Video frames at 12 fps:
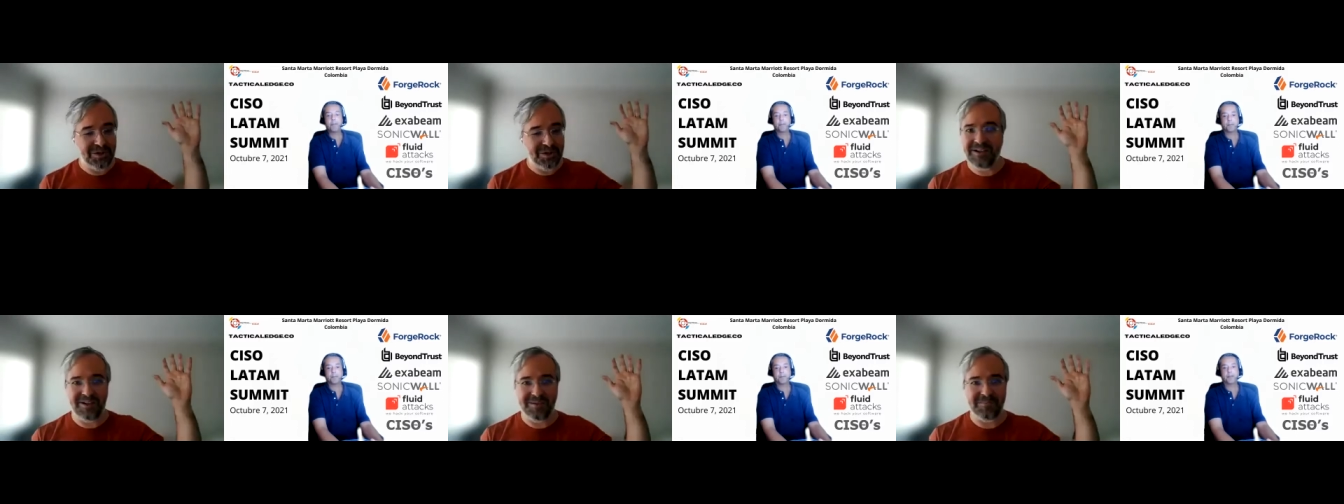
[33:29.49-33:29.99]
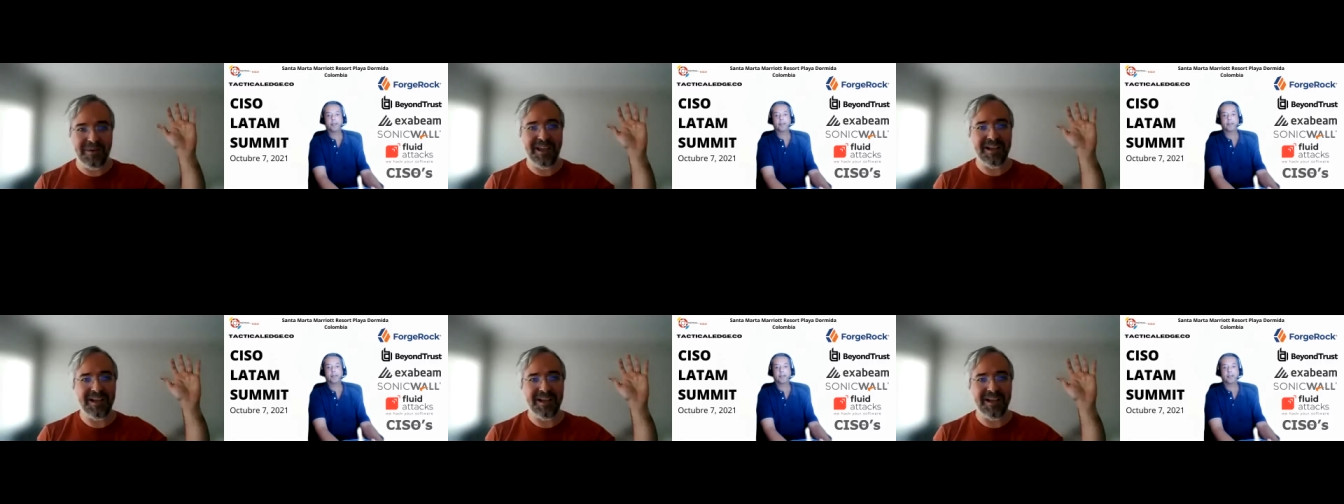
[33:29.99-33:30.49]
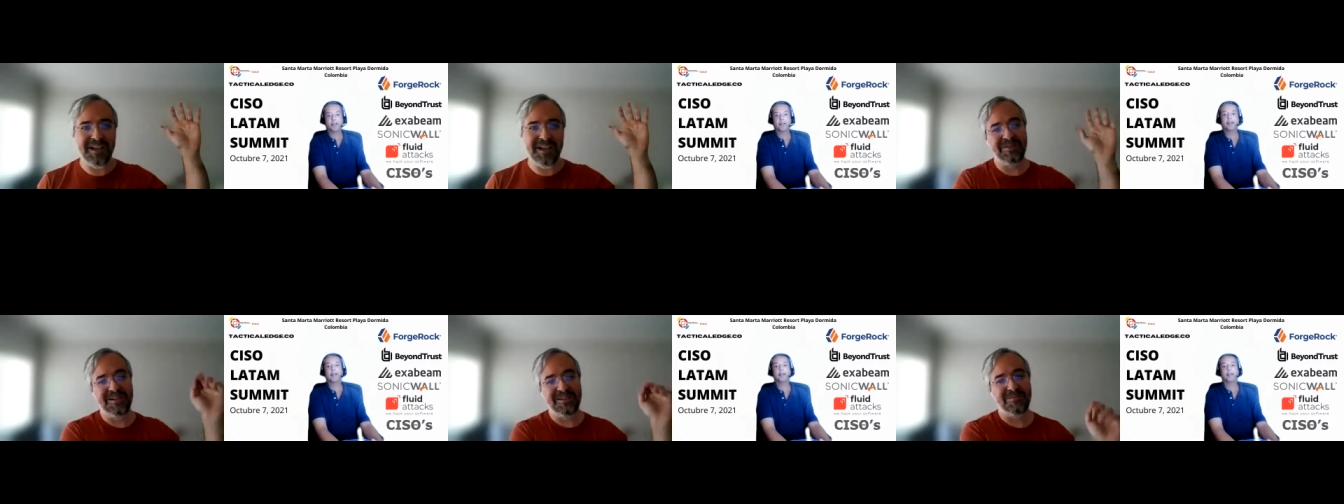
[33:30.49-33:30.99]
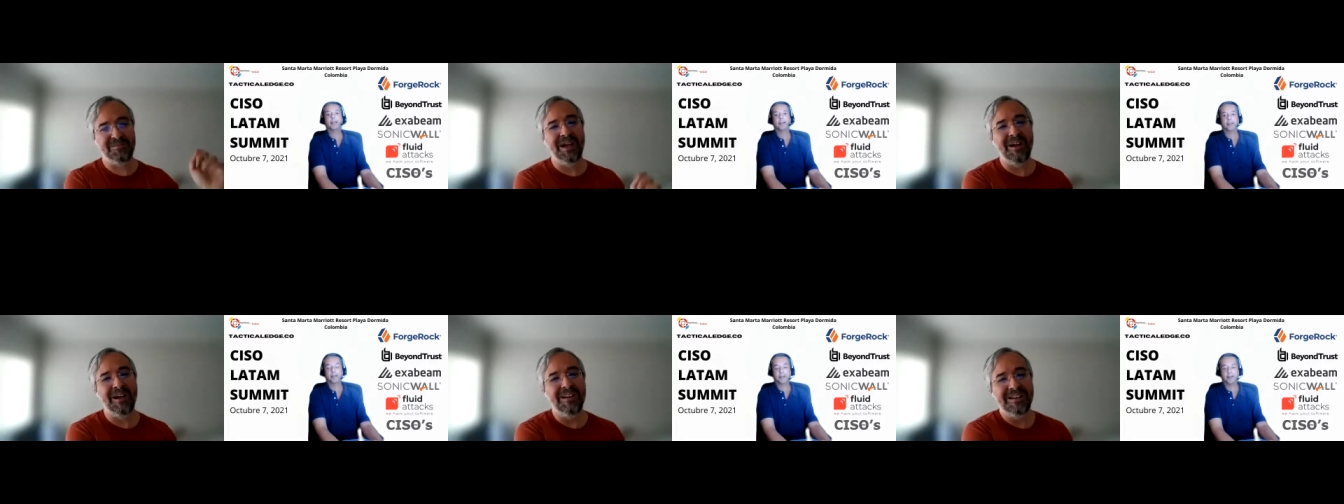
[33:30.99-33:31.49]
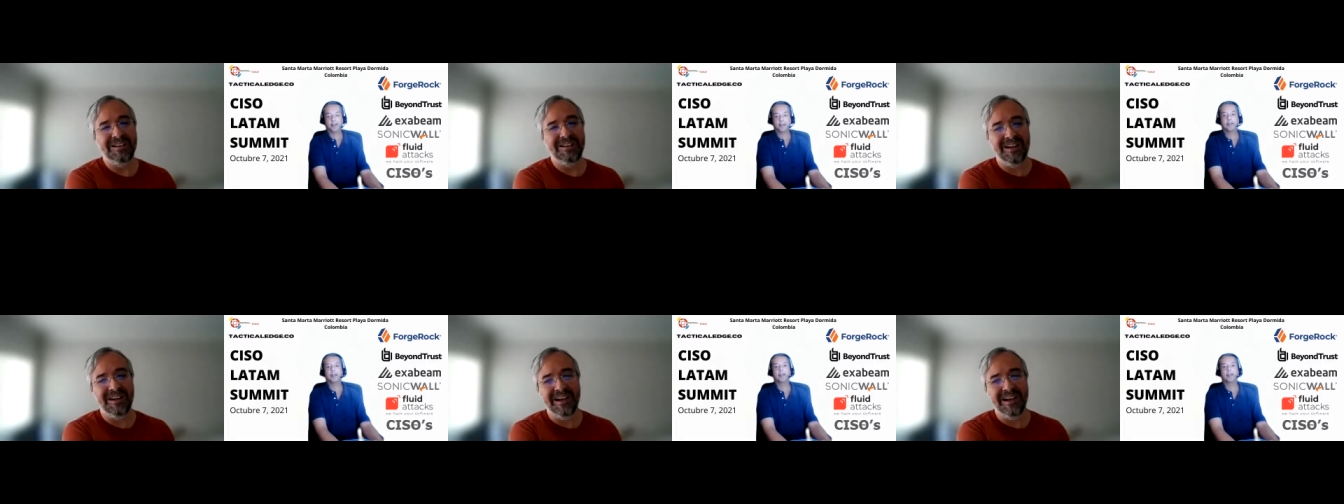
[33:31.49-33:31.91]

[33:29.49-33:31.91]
And you're not paying attention to it as well, right?